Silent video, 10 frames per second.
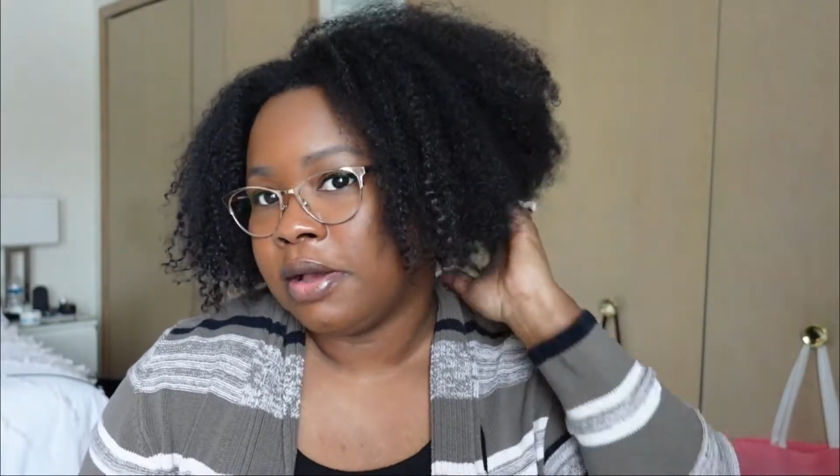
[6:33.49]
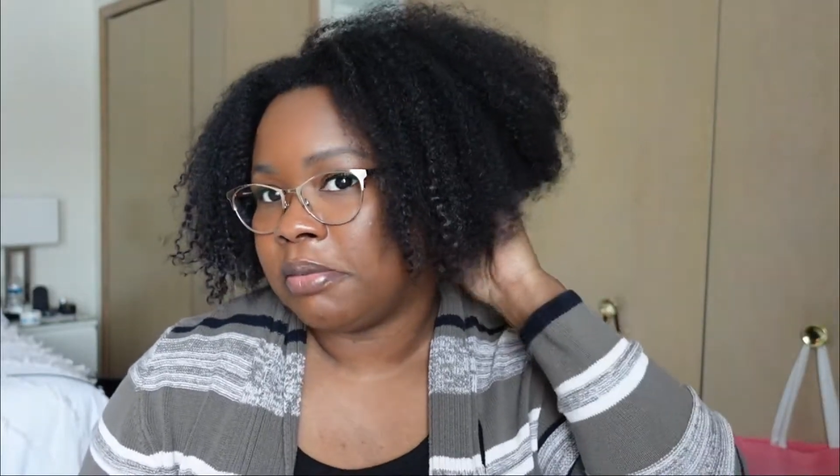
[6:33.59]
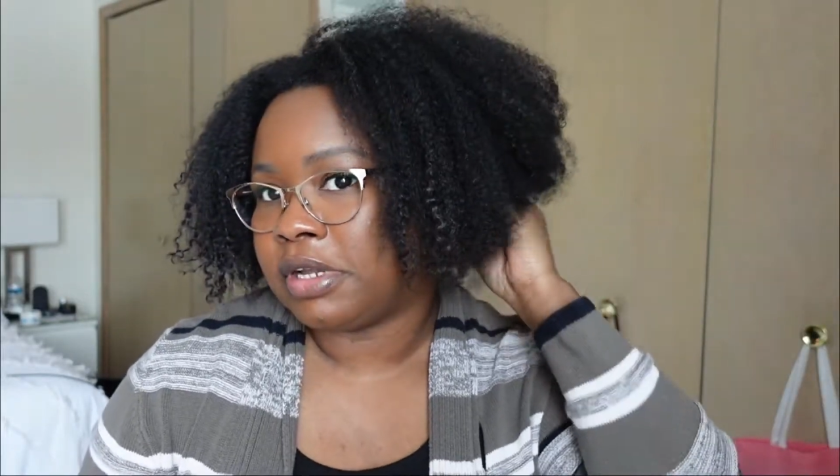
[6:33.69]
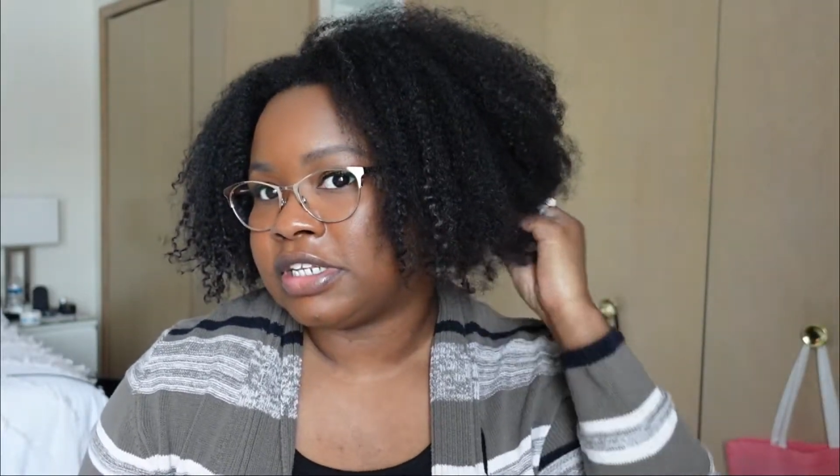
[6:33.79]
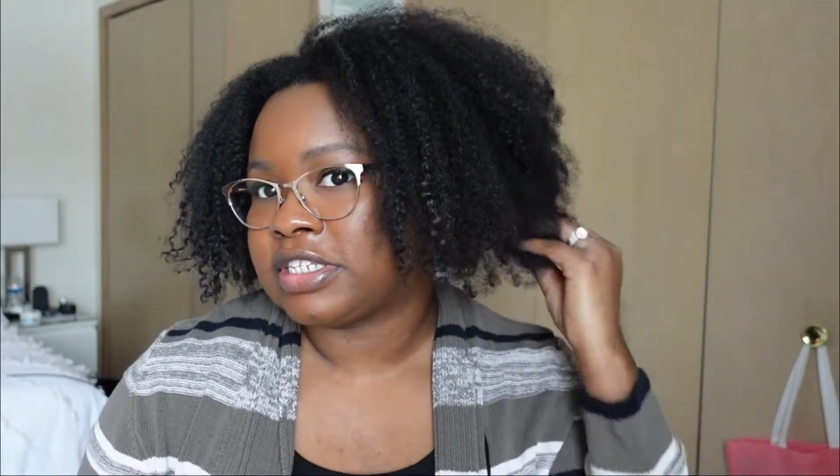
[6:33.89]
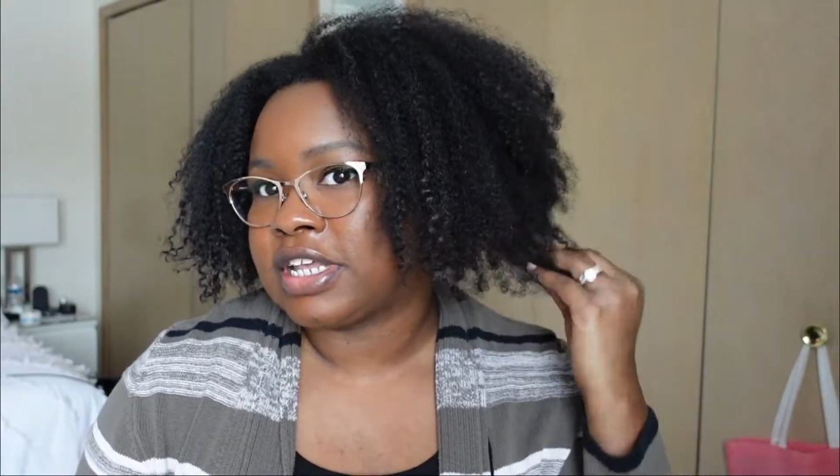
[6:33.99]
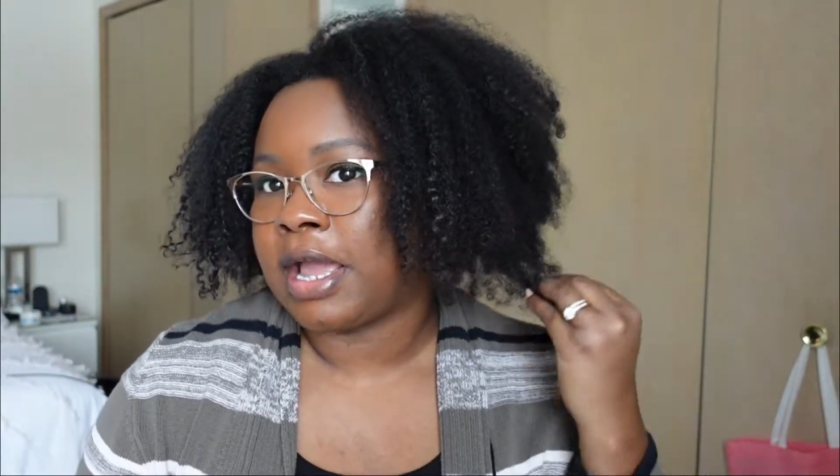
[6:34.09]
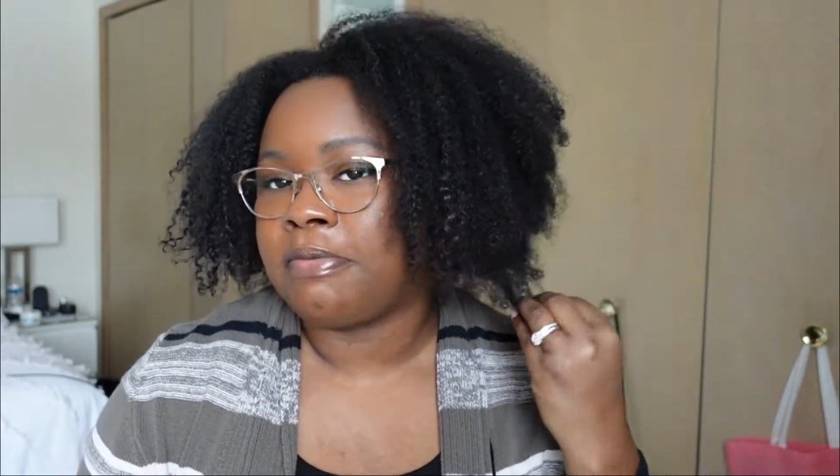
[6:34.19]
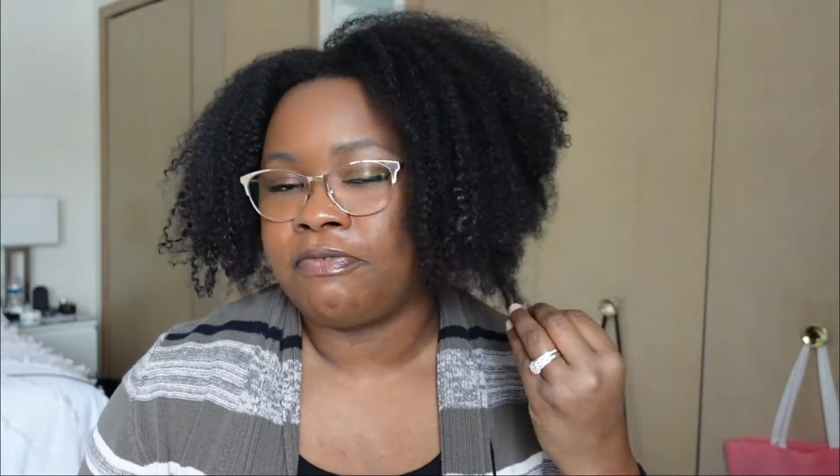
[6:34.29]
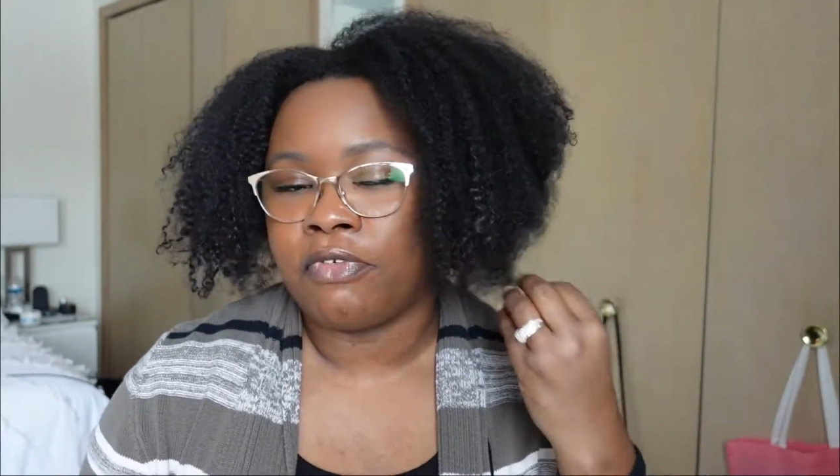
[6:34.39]
but it's
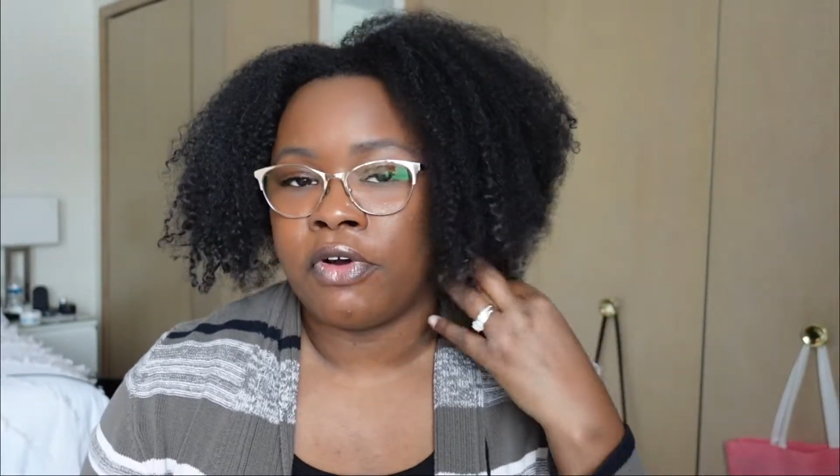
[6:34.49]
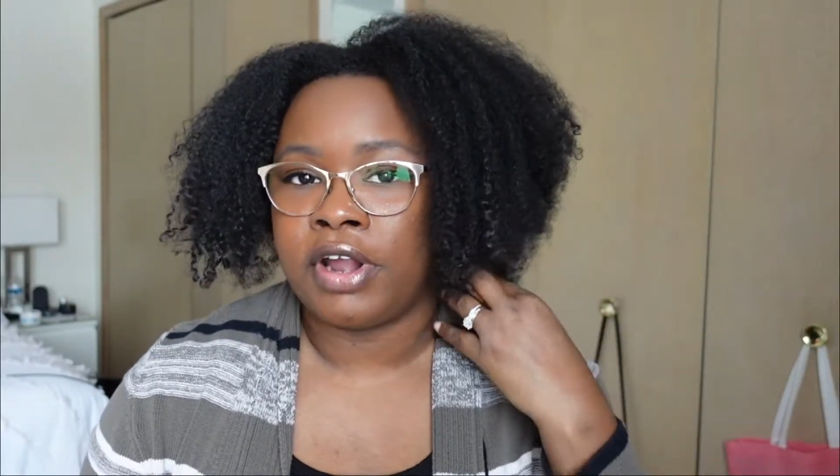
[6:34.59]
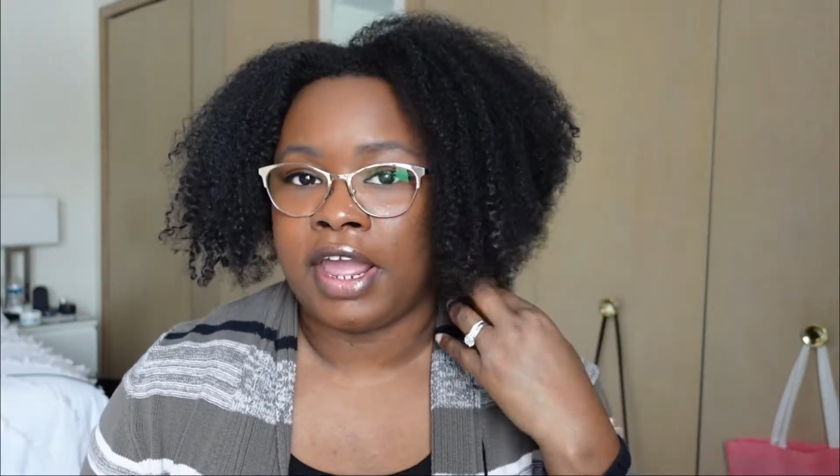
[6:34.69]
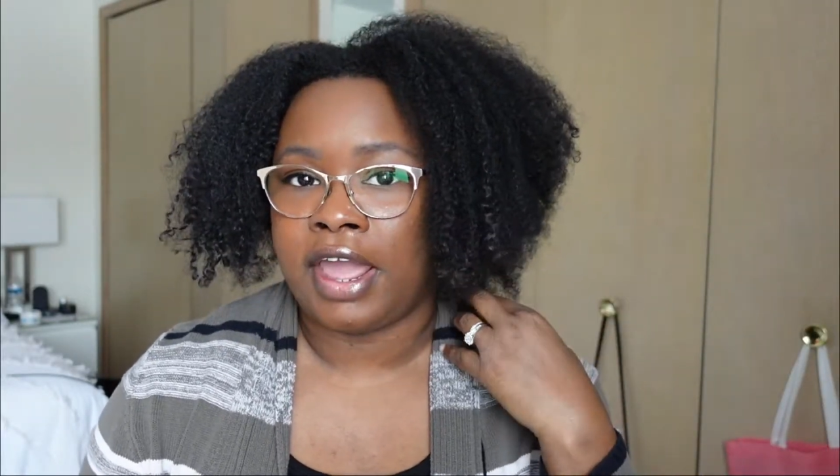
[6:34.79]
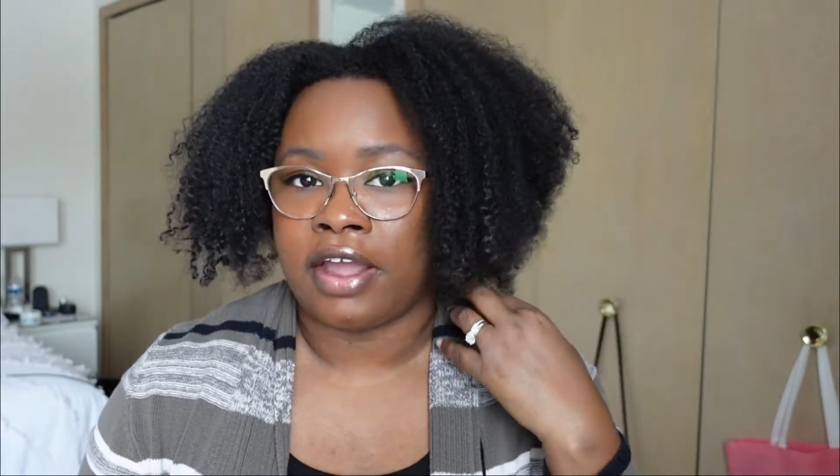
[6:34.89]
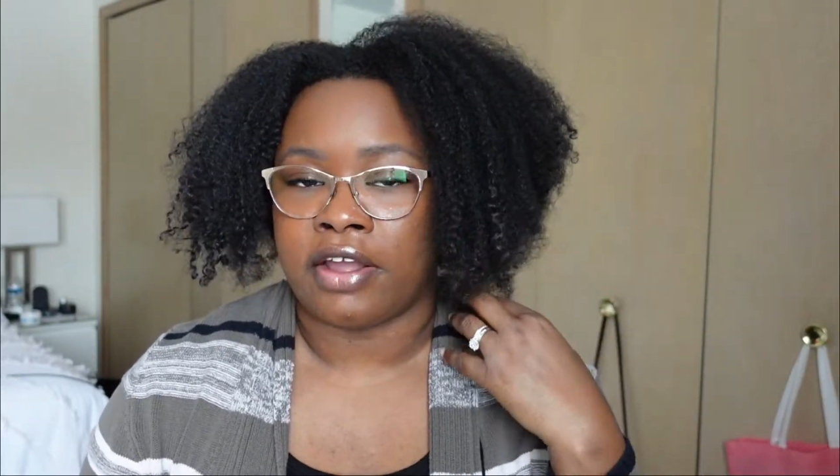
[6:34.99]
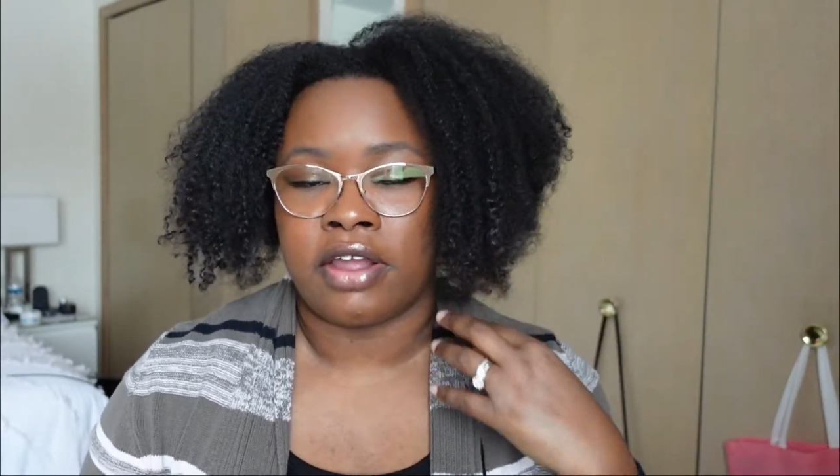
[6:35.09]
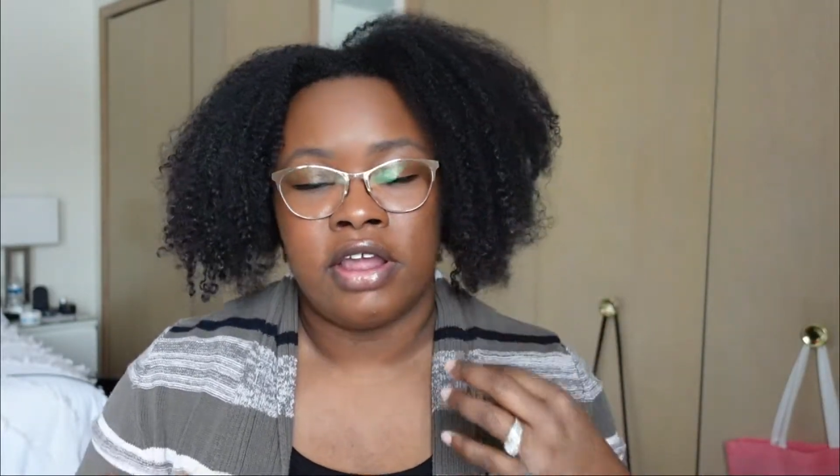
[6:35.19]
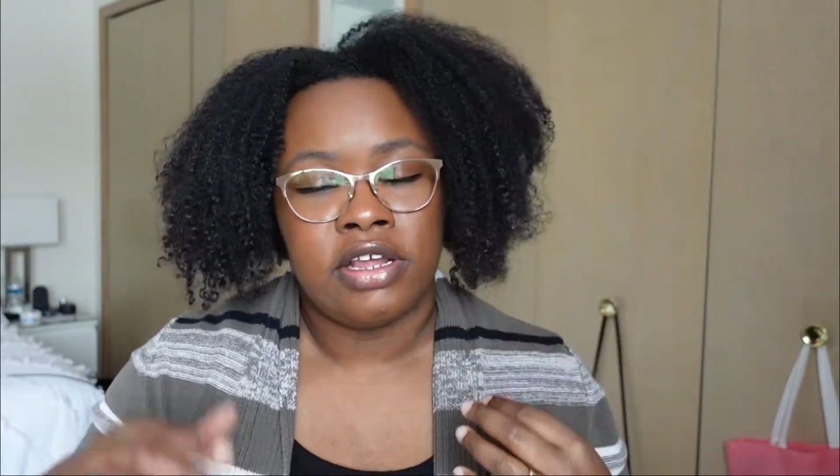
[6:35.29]
type 4 hair.